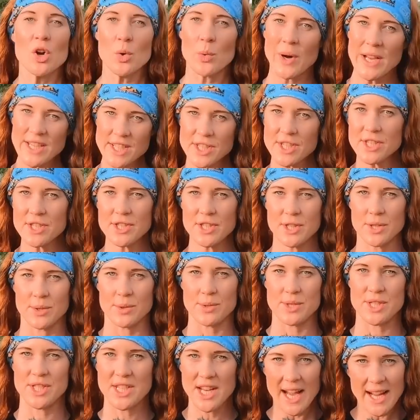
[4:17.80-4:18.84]
Question
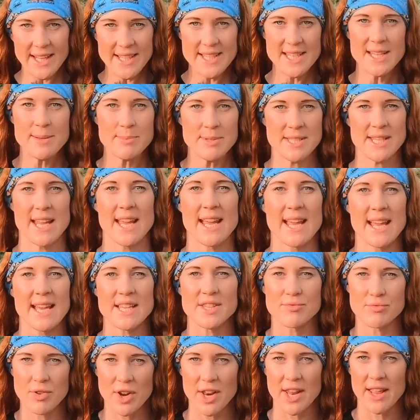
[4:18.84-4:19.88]
two, Jagdeep Singh
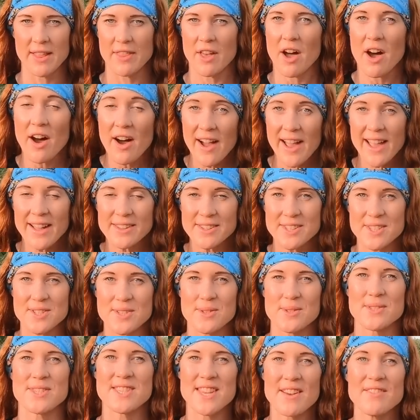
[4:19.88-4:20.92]
is running the high
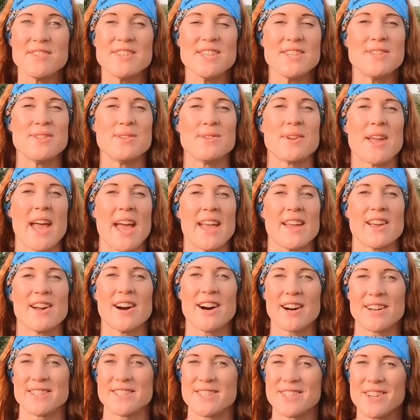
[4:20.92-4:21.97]
altitude 72K
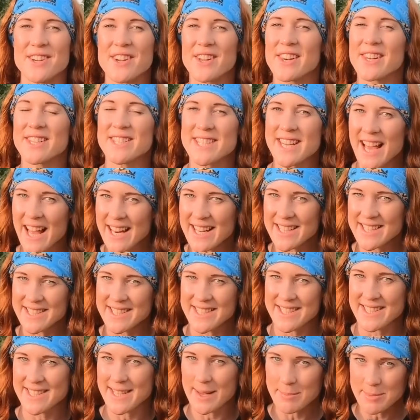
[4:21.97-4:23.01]
Kardungla Challenge
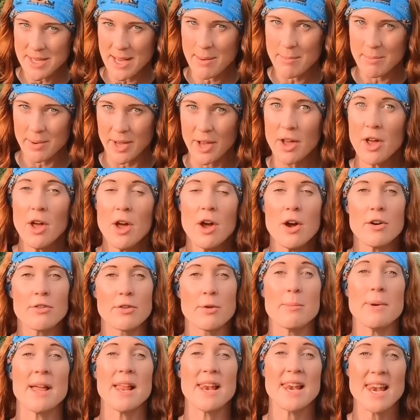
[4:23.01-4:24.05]
this September
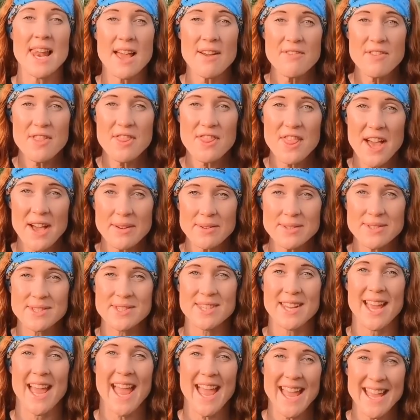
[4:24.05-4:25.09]
from 11,000
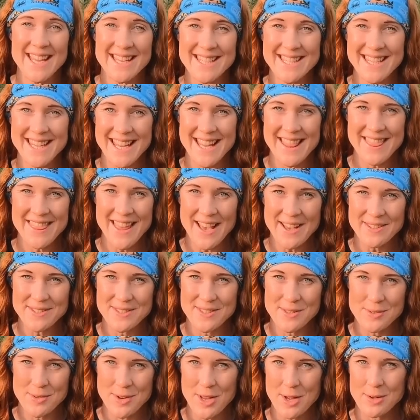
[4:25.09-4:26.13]
to
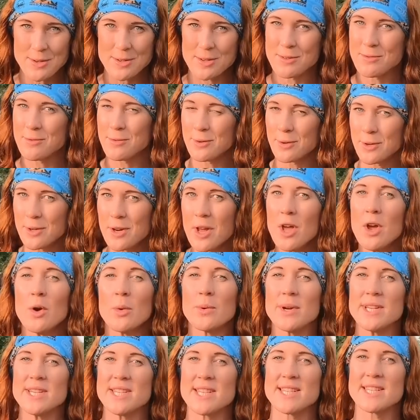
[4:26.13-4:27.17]
18,300 foot,
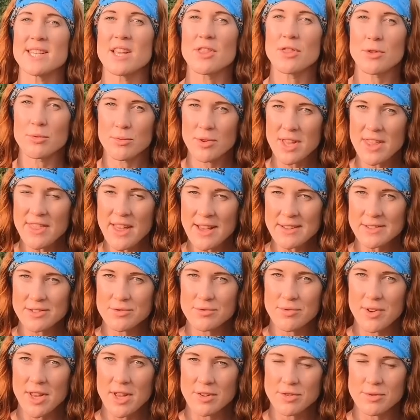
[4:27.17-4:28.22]
which is
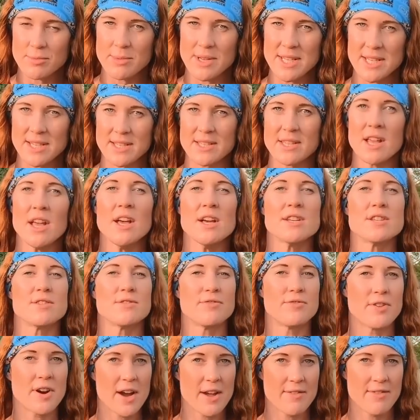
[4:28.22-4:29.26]
3,300 metres to
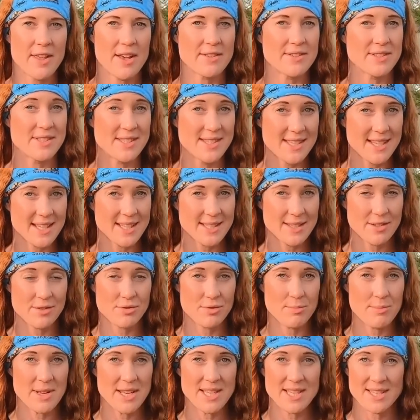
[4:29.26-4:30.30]

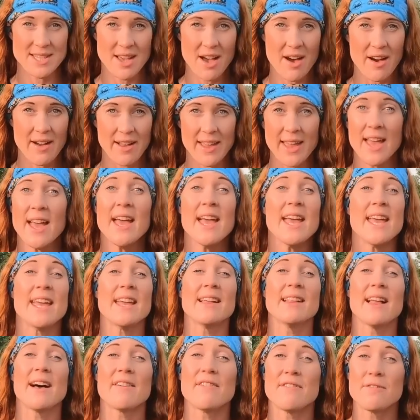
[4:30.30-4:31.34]
5,600 metres high.
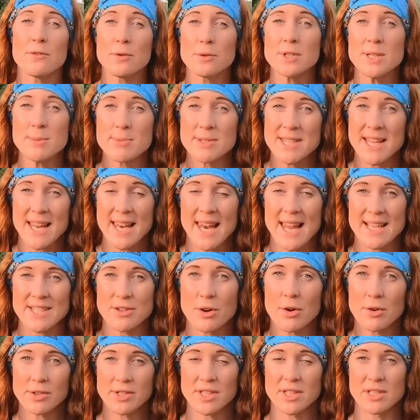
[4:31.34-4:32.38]
He'll have 40%
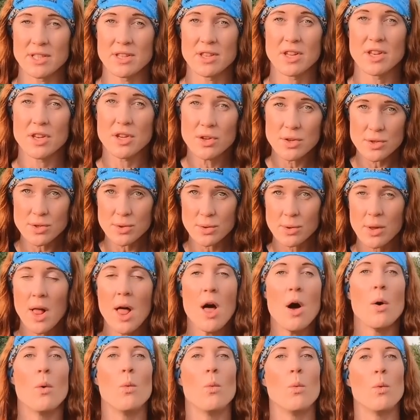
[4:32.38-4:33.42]
less oxygen than usual.
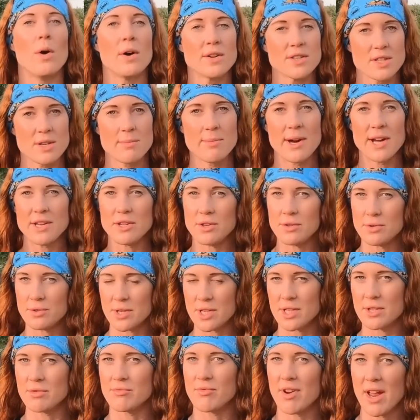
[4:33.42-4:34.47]
What are my
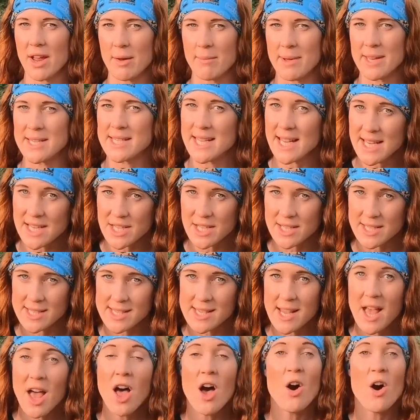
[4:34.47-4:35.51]
nutrition recommendations?